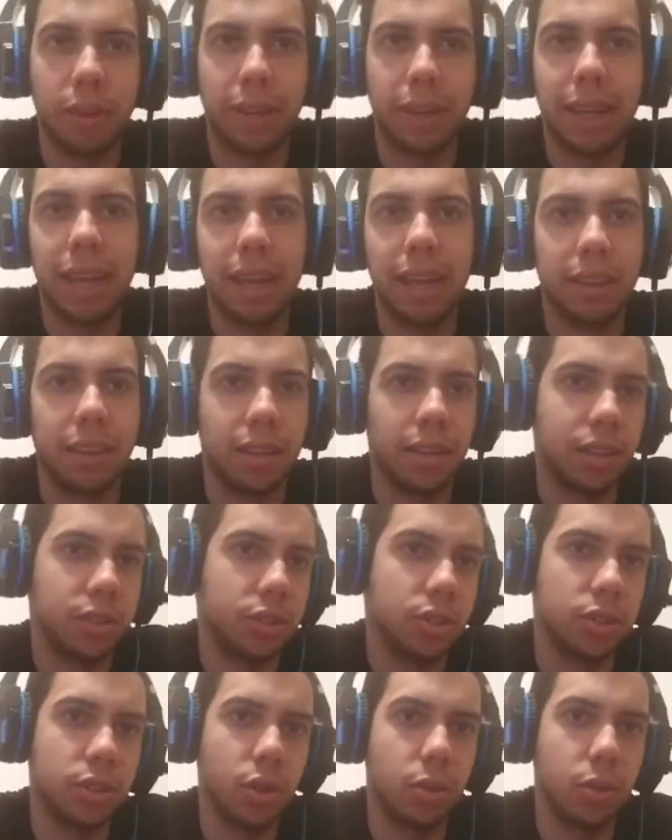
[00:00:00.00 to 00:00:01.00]
Like, hey, like
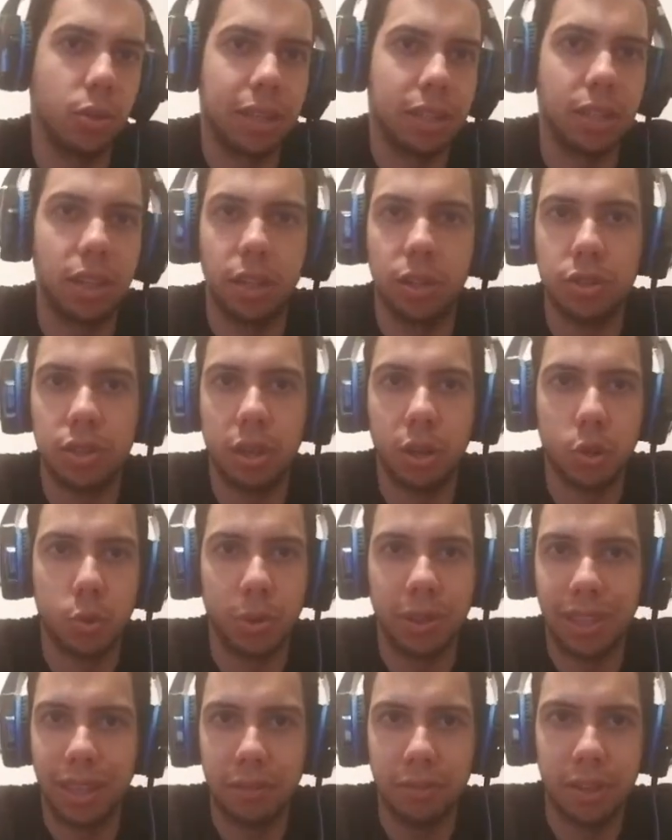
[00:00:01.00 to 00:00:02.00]
let's just go back to the challenge
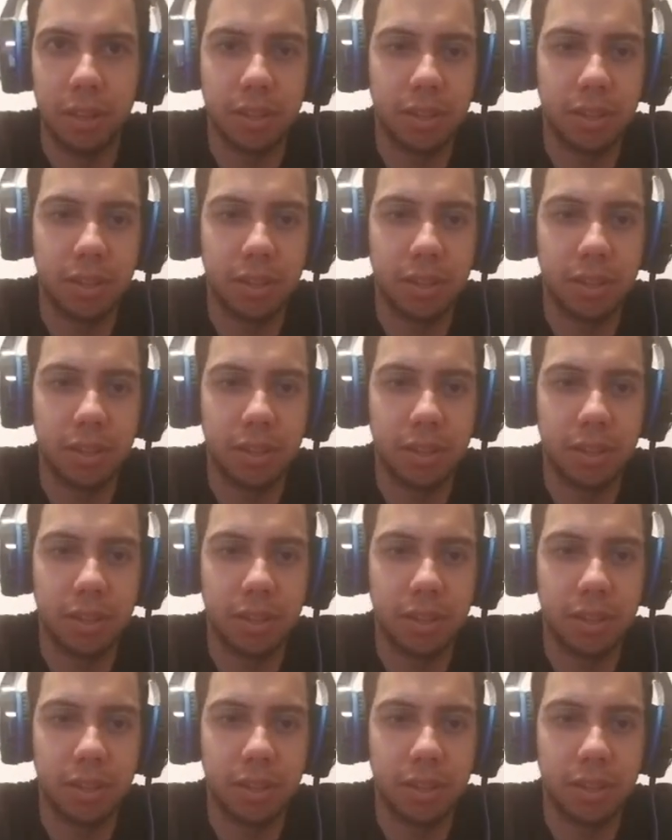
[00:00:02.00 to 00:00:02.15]
we left.